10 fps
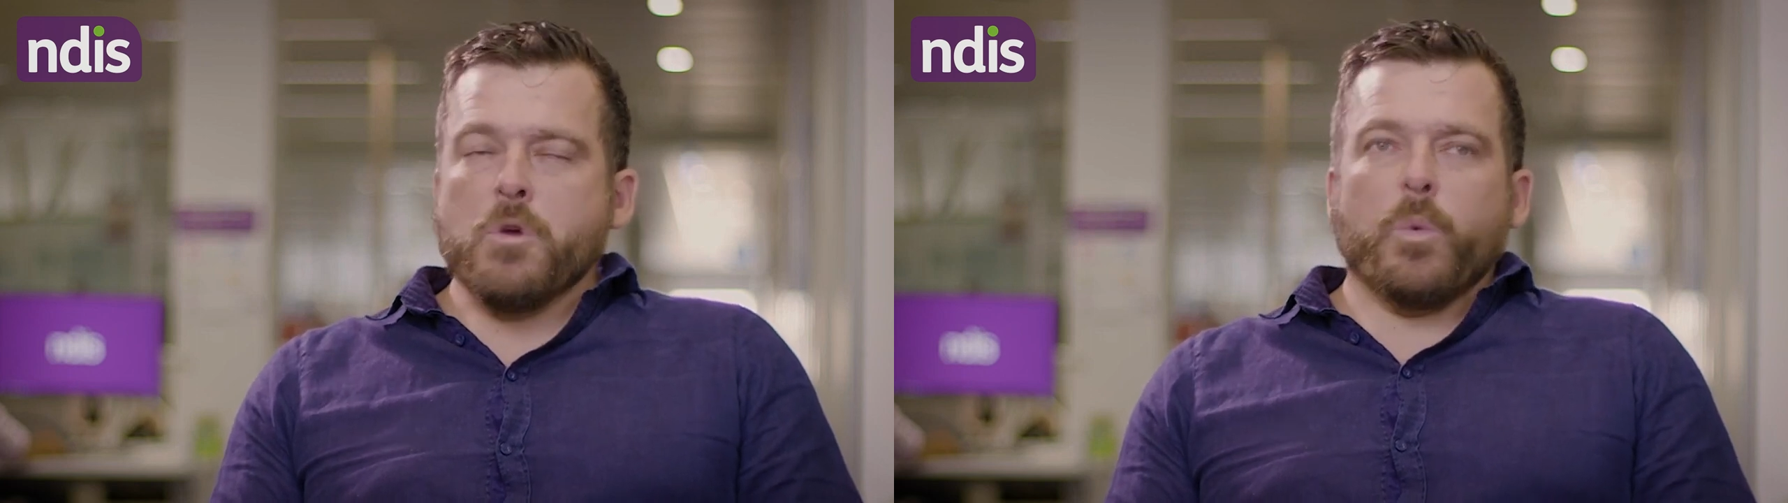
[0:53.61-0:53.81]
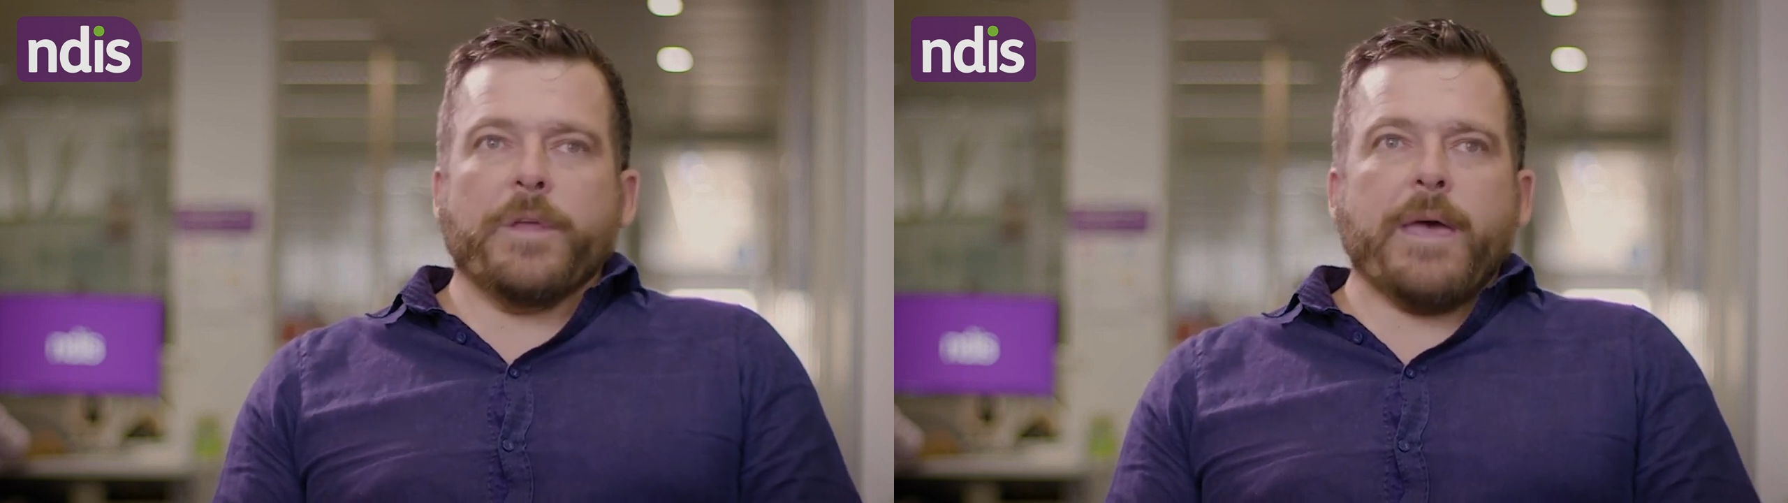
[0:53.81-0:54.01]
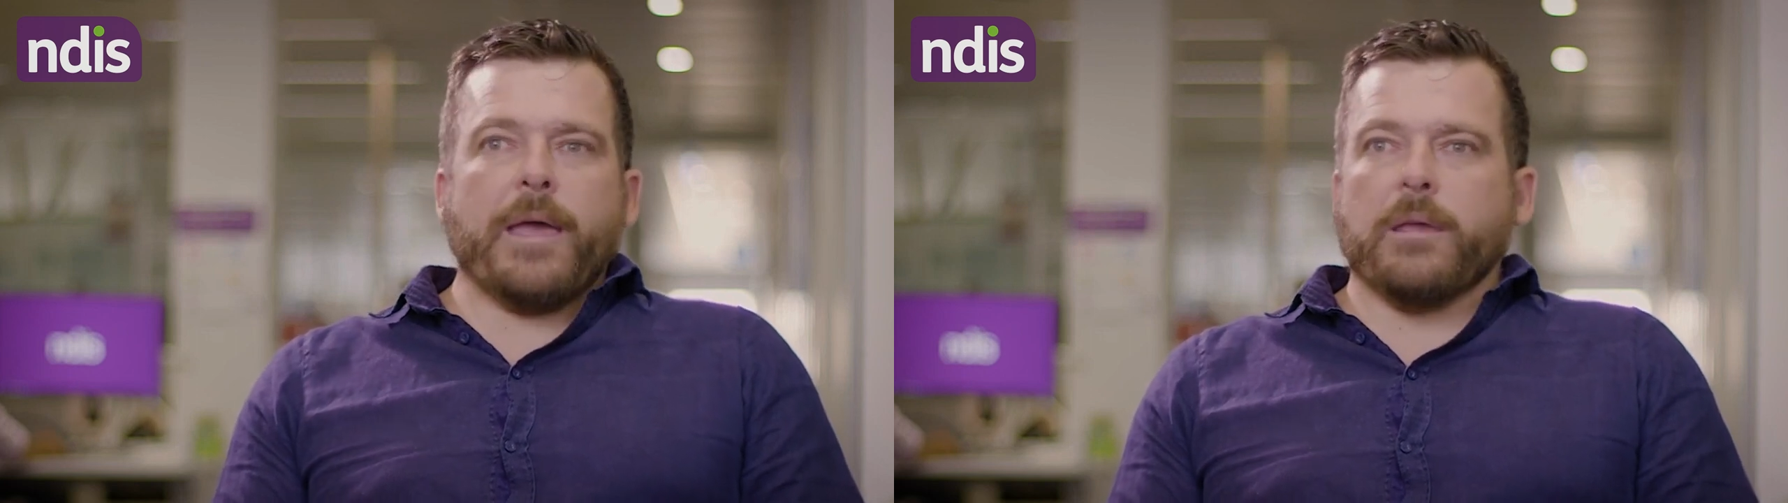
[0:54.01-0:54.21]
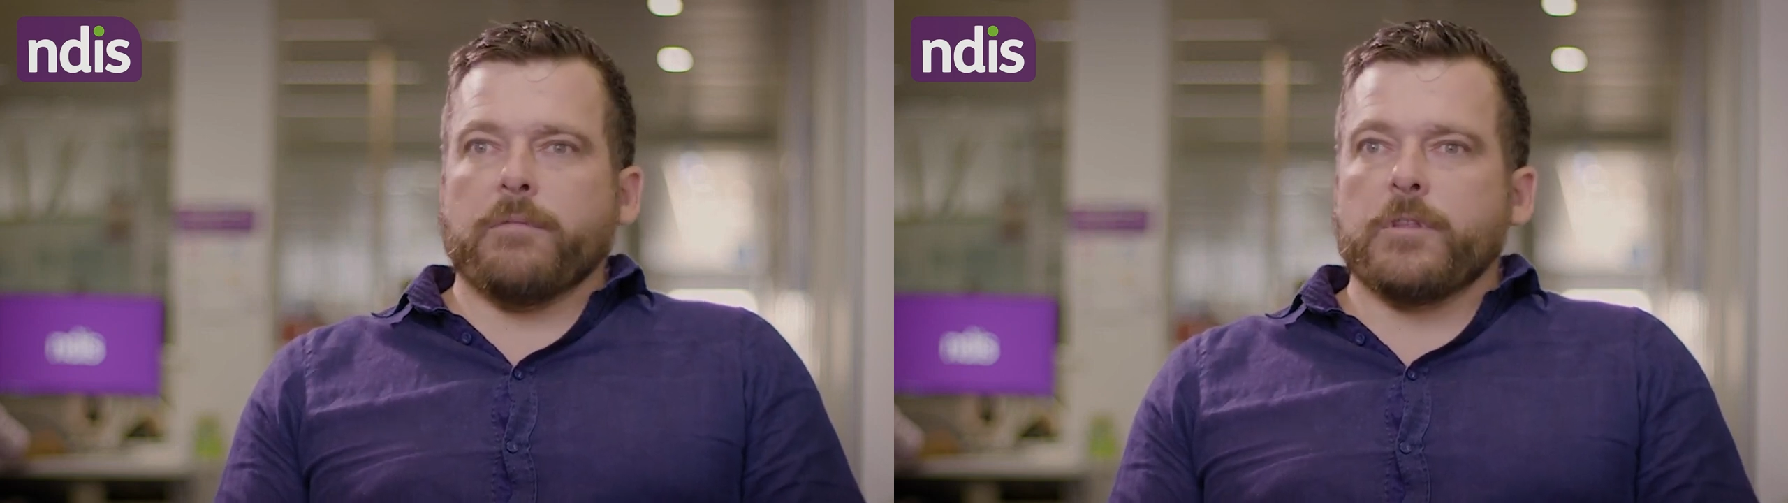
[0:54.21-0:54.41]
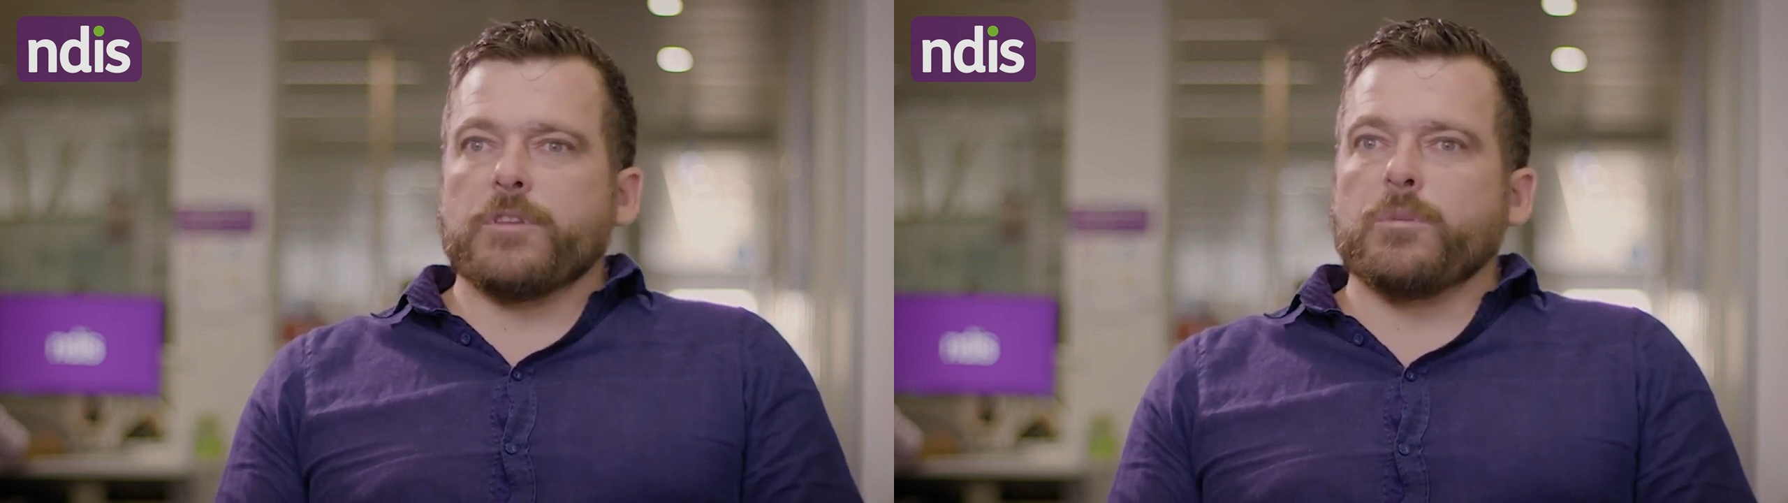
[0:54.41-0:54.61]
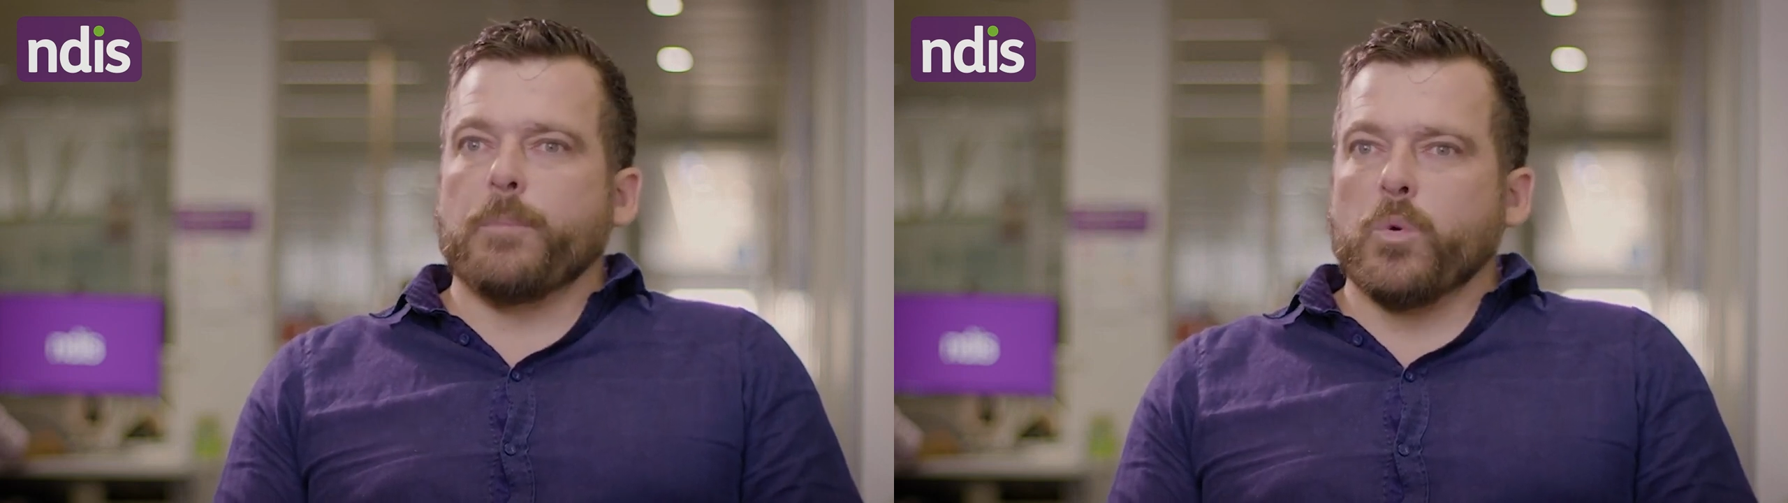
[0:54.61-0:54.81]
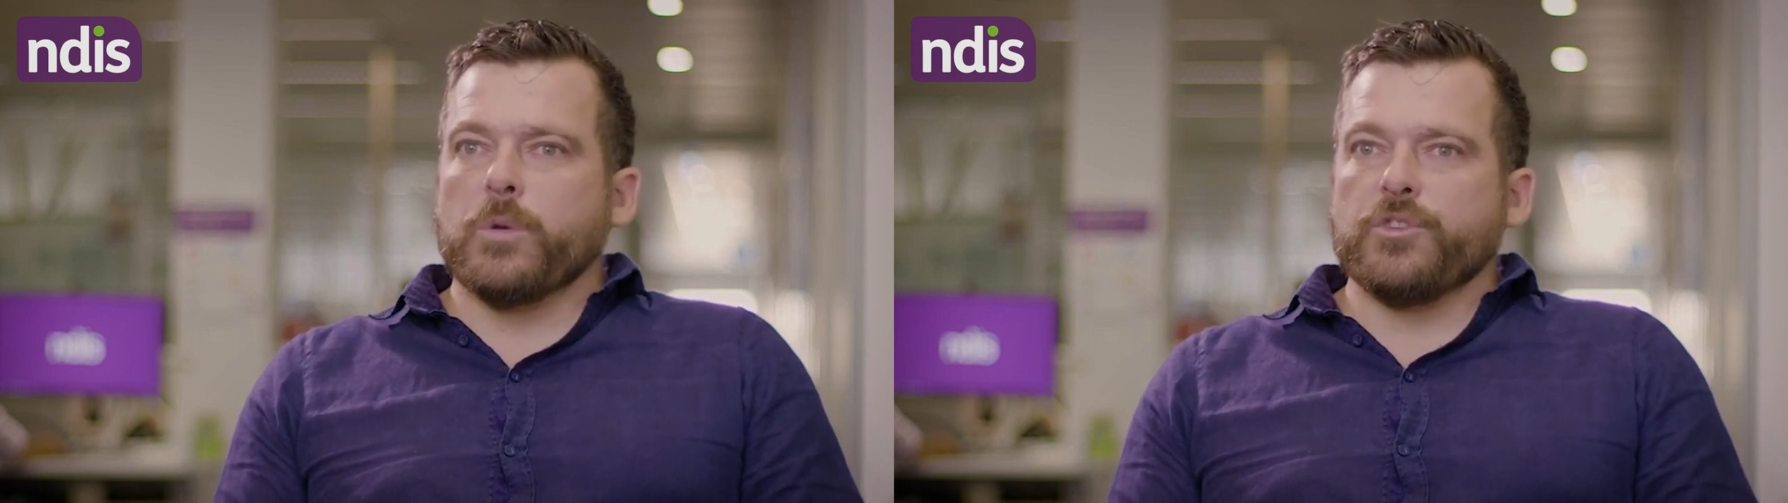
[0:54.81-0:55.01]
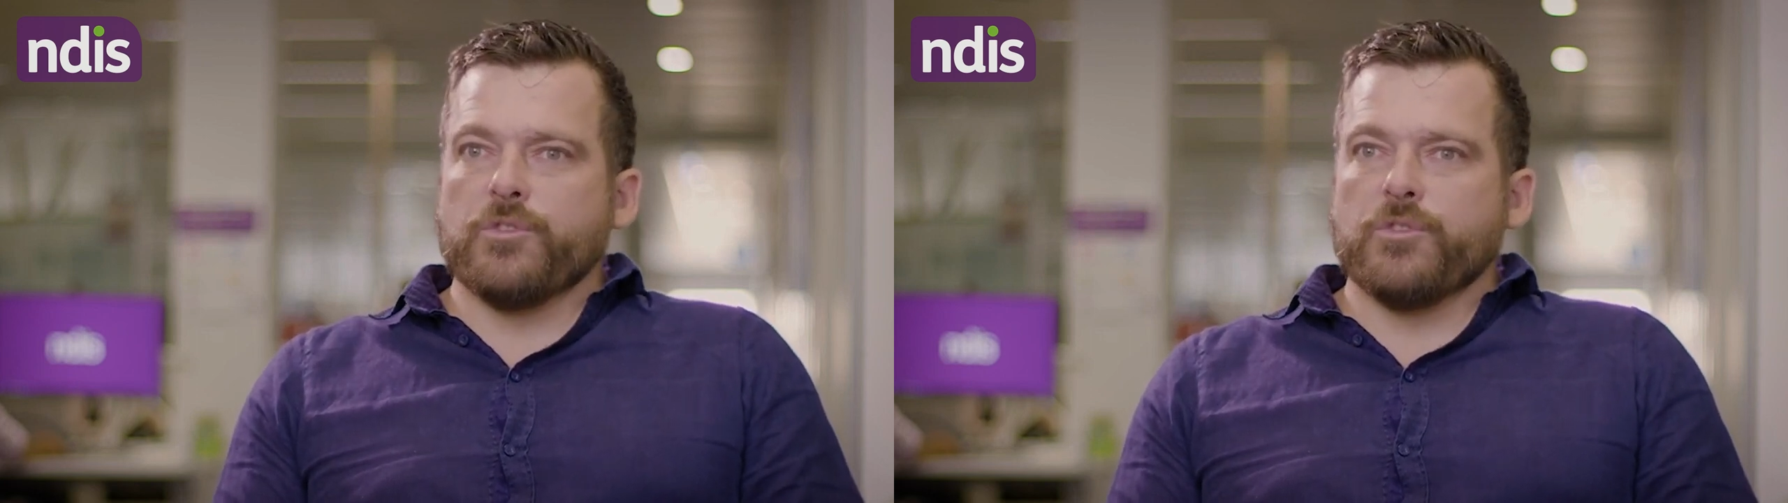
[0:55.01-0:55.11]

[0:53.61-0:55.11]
where they are given the support